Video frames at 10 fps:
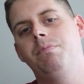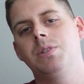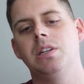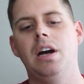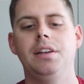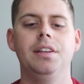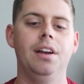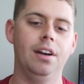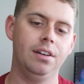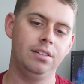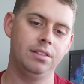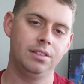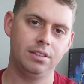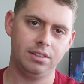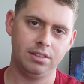slot there
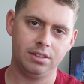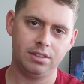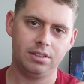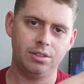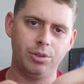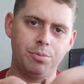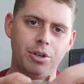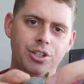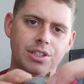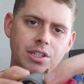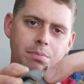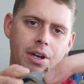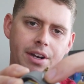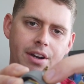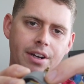which pushes this
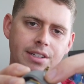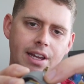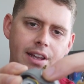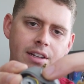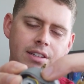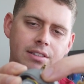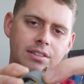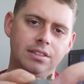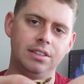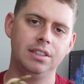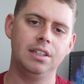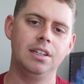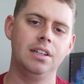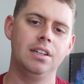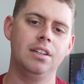button on his head.
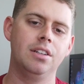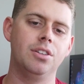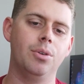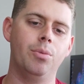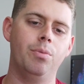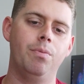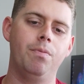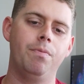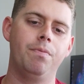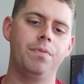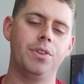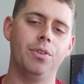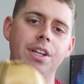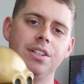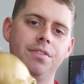So the
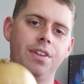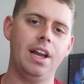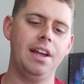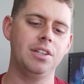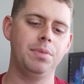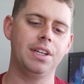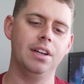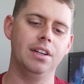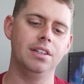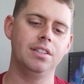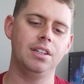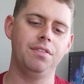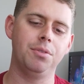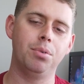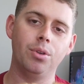reason for that is because
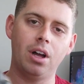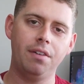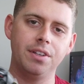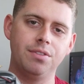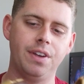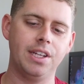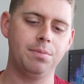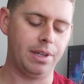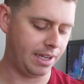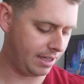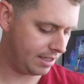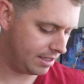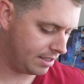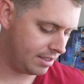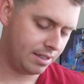if you pull off his faceplate,
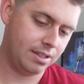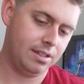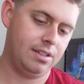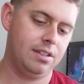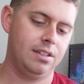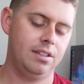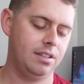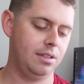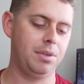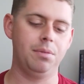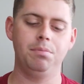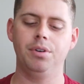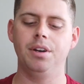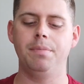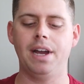let me
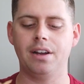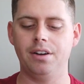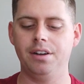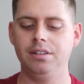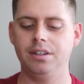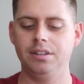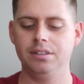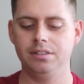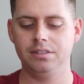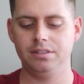put it back on here.